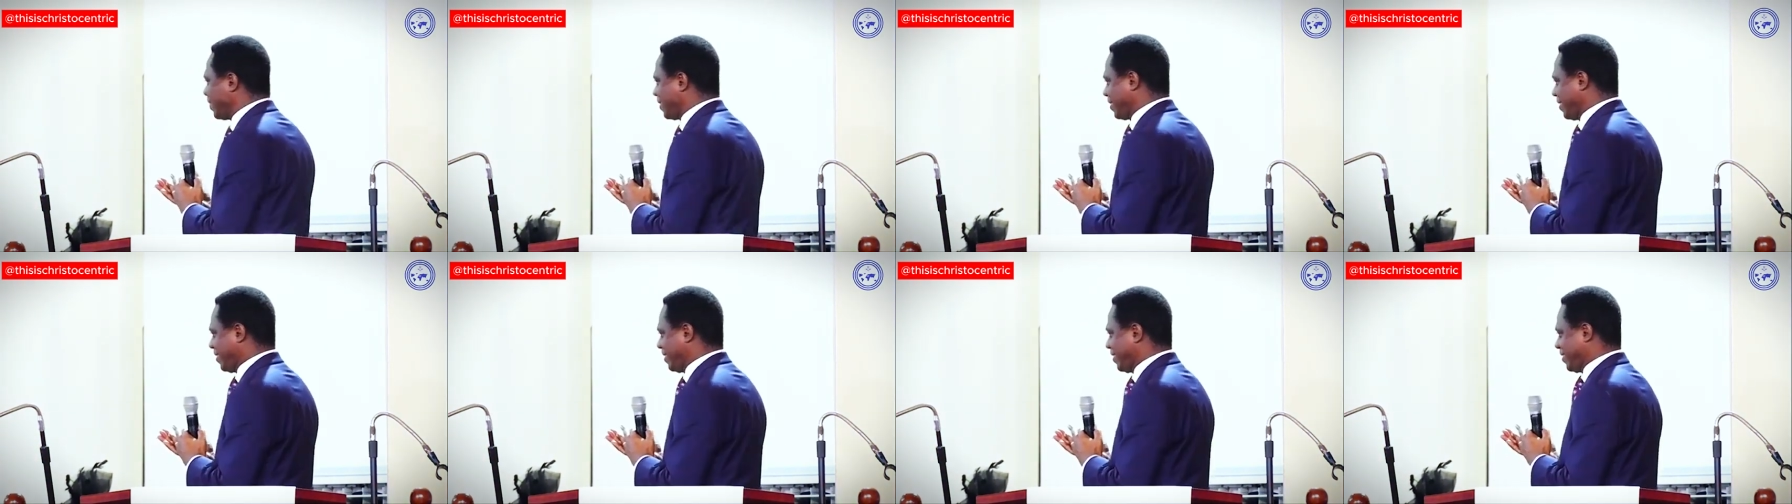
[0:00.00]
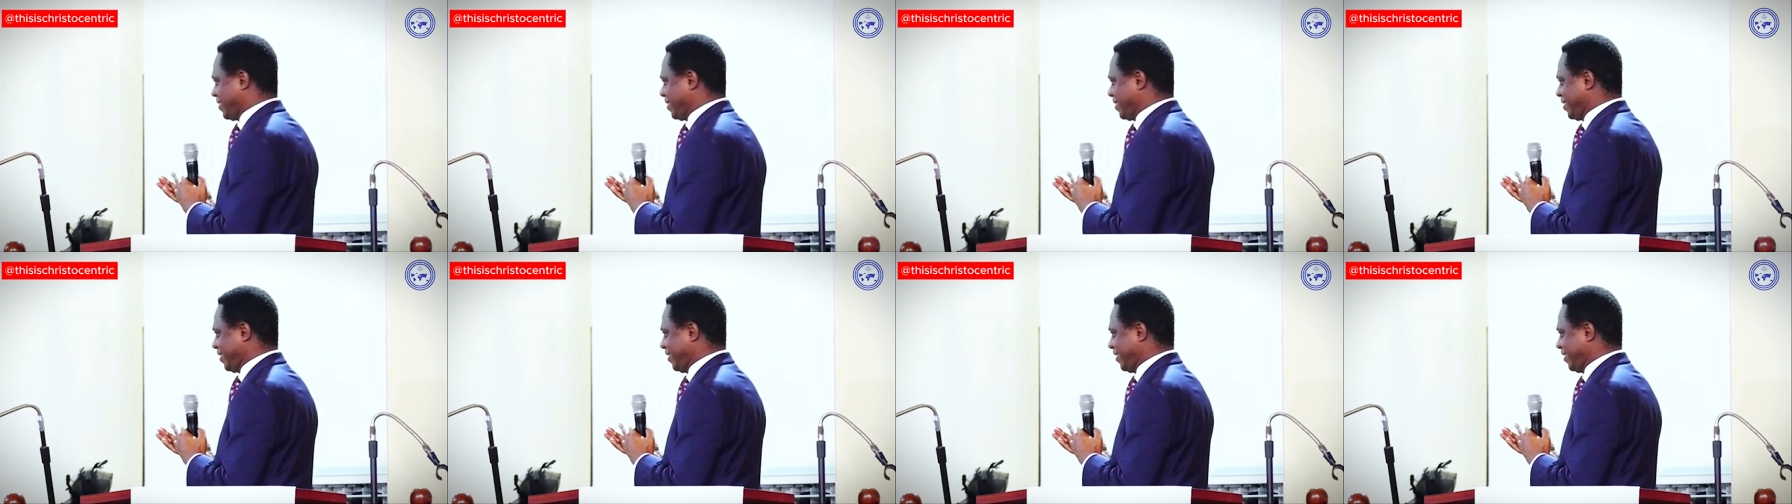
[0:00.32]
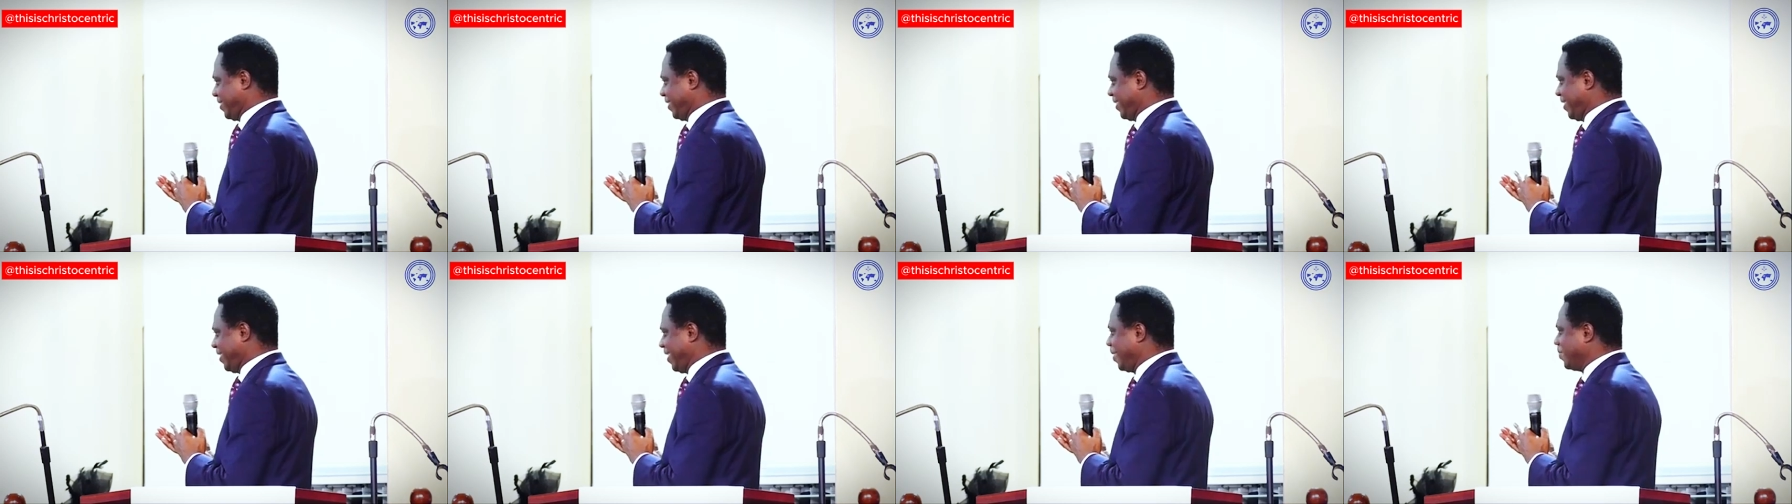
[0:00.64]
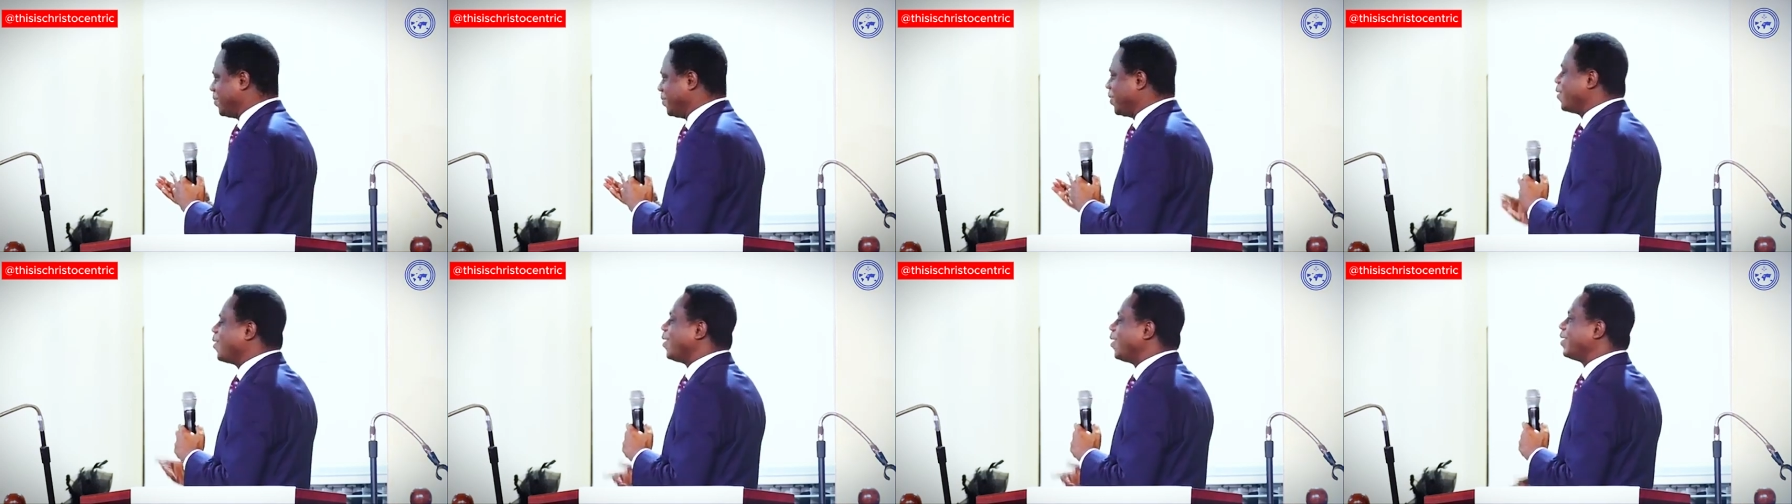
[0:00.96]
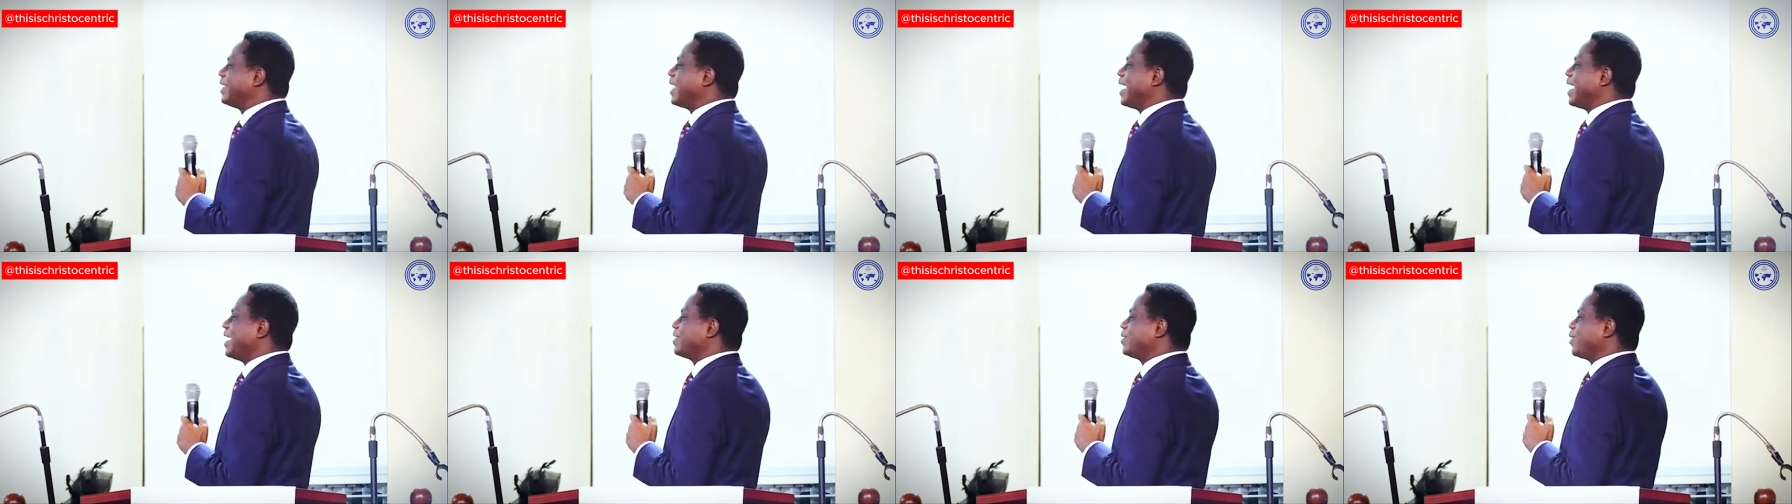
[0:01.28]
sit because
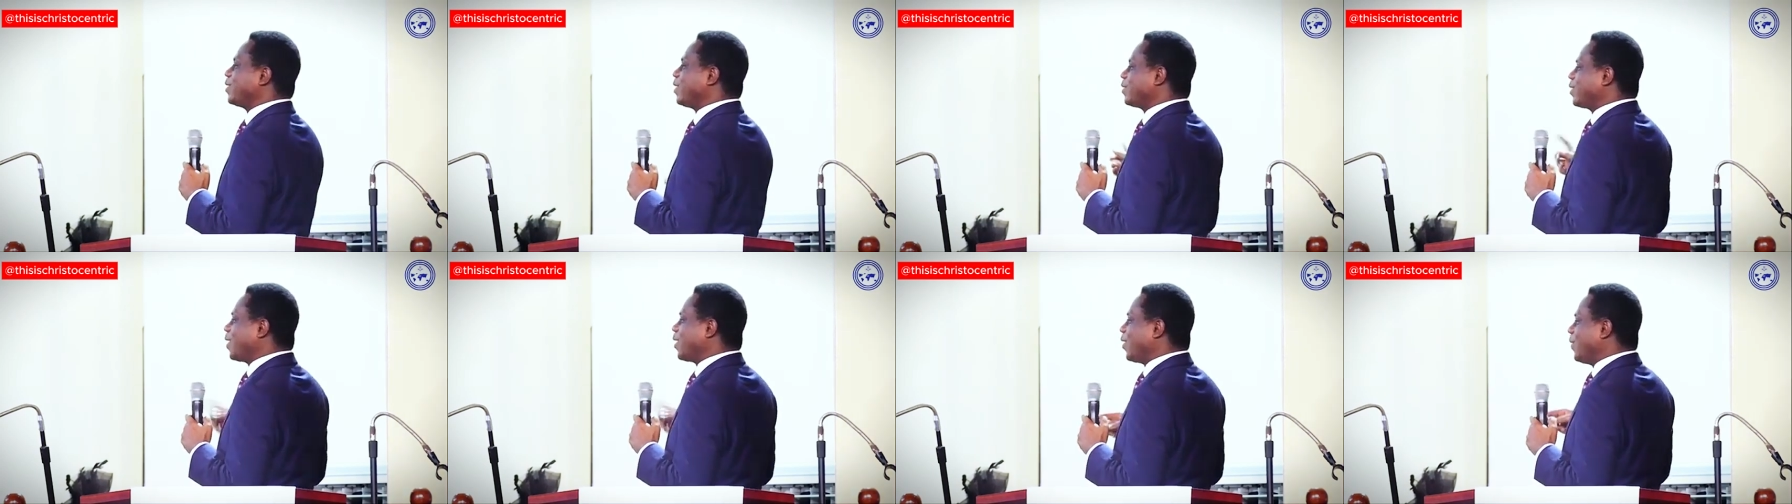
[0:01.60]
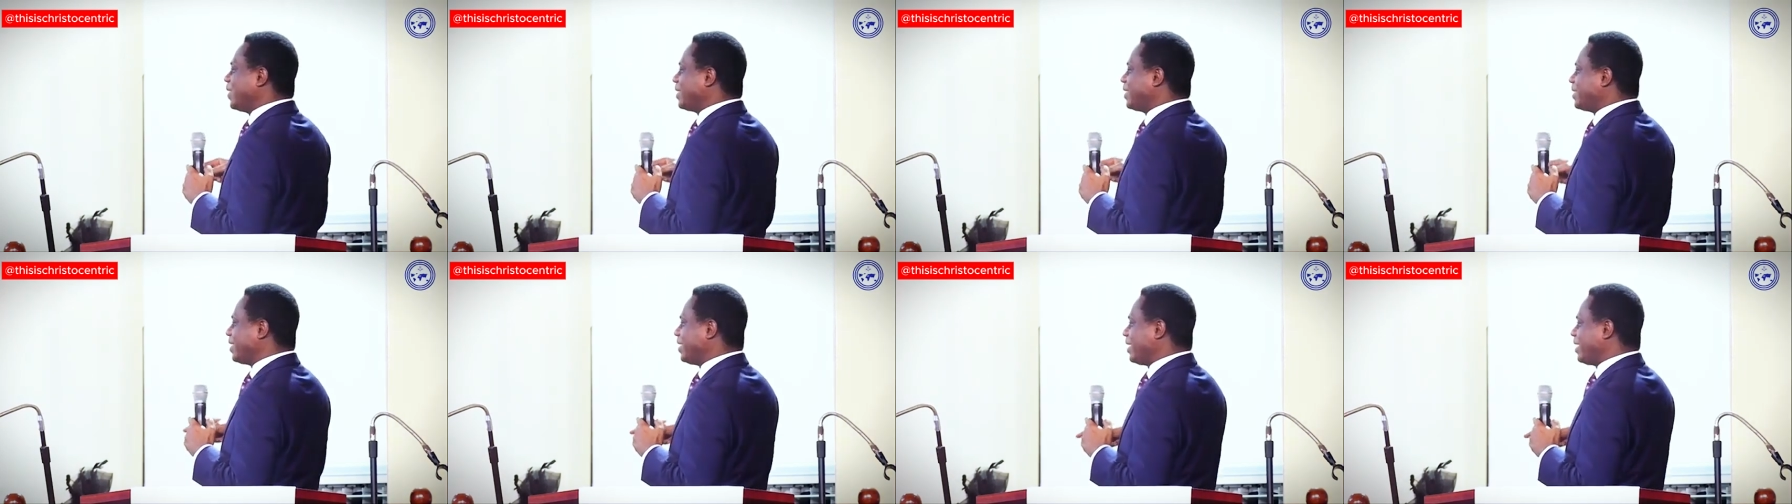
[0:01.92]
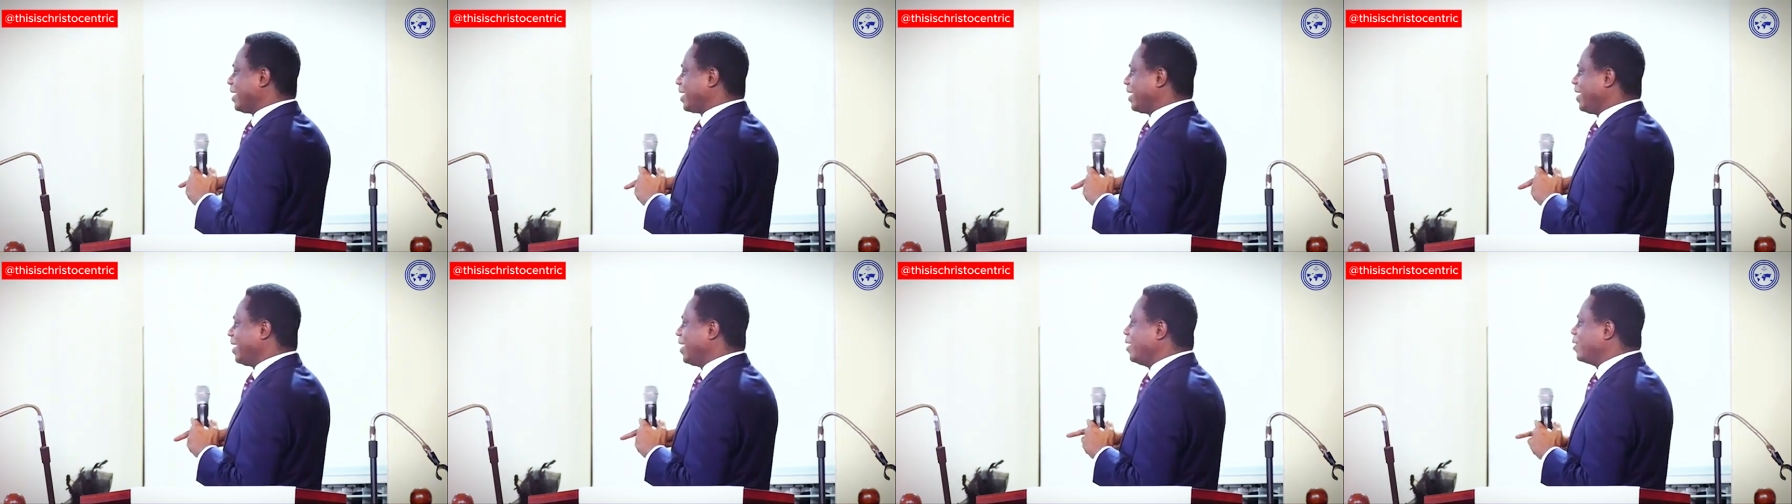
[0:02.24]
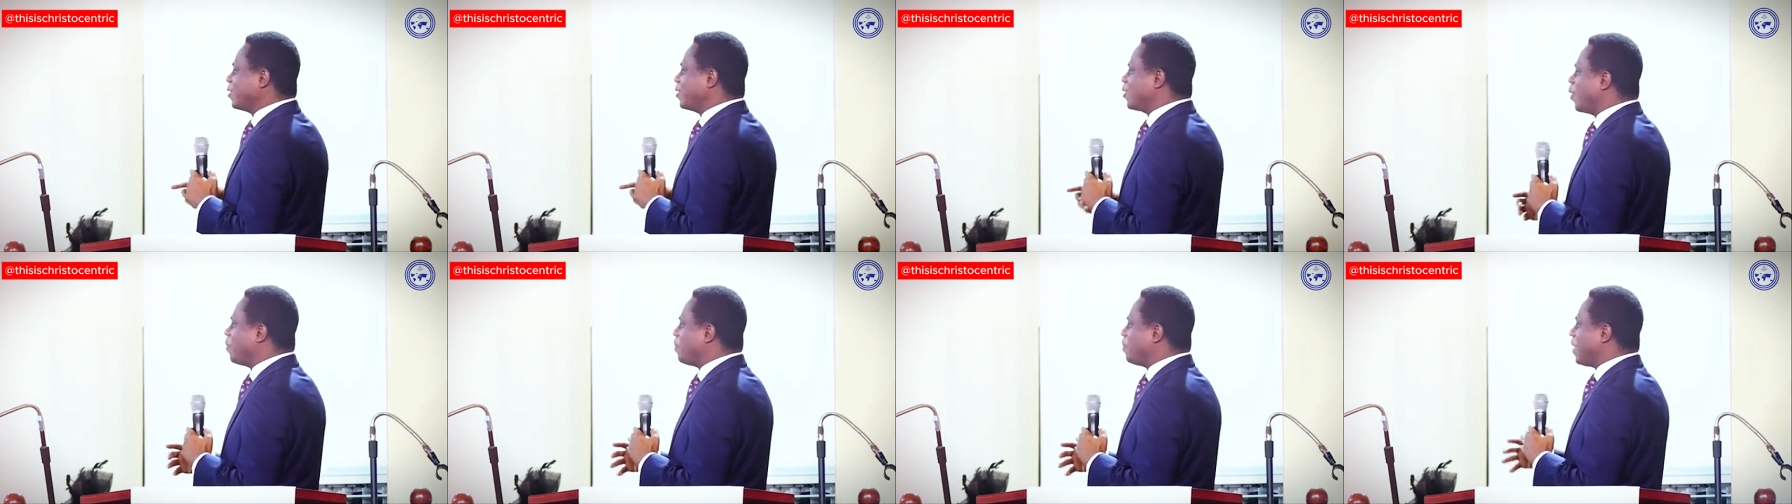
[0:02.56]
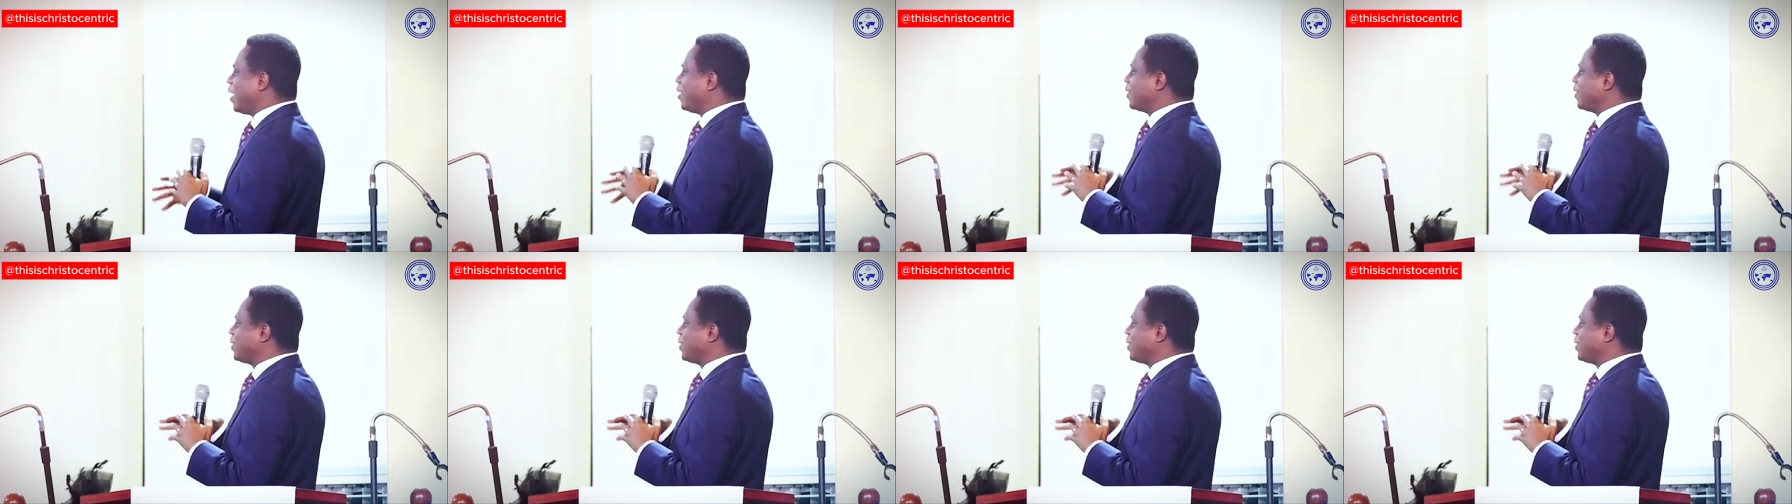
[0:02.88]
there is authority here. So my